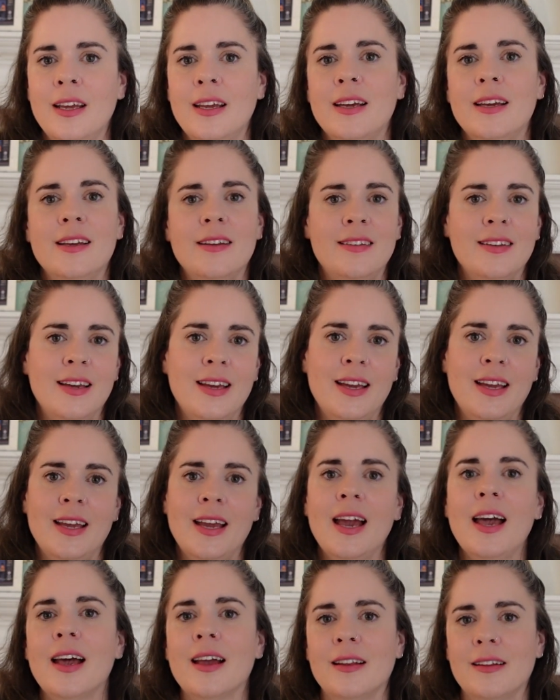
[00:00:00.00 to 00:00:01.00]
is a
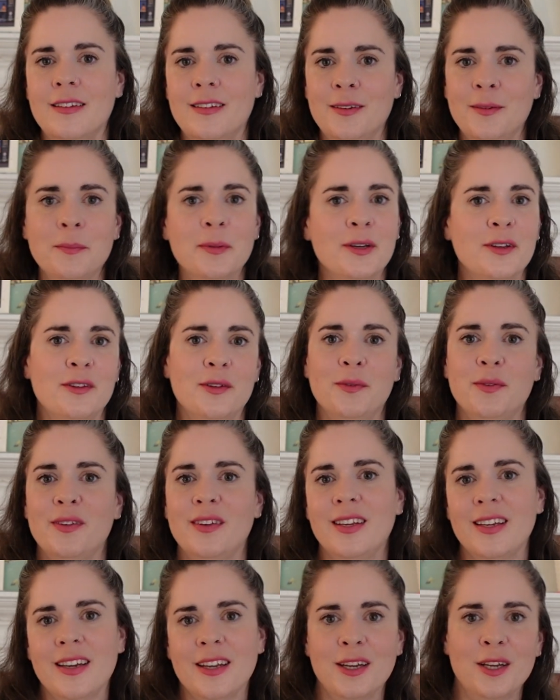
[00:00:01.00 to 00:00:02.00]
hat, because
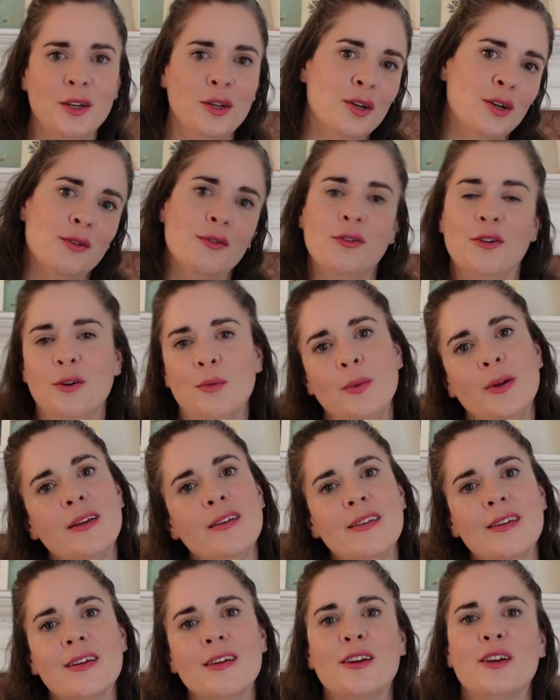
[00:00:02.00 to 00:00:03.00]
obviously kind of no fall and
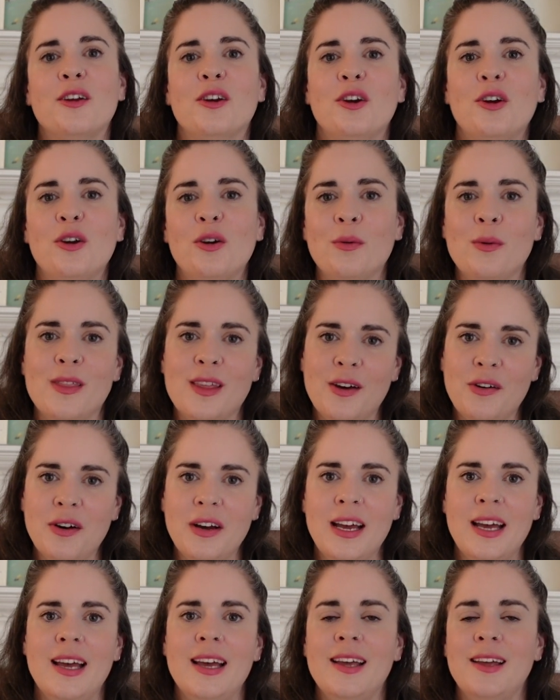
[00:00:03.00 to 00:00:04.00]
winter can go without a
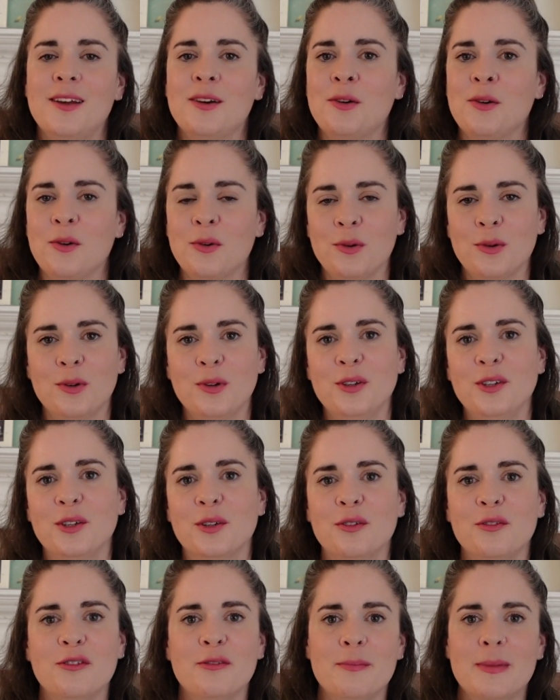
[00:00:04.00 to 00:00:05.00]
hat, or
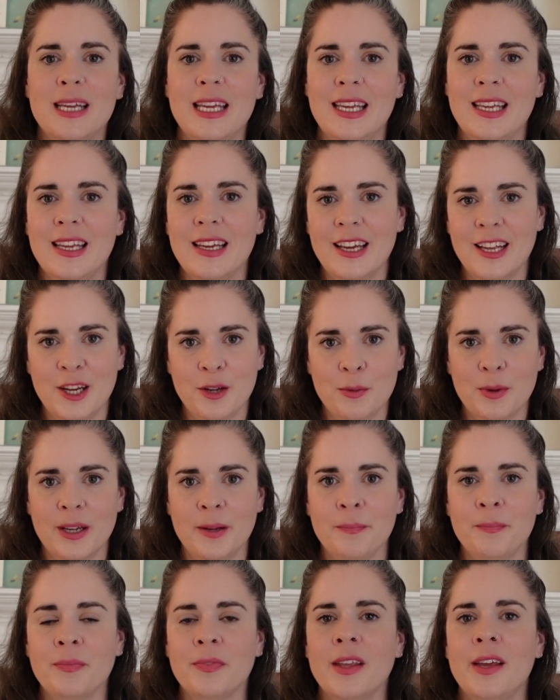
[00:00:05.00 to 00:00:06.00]
not for me anyway.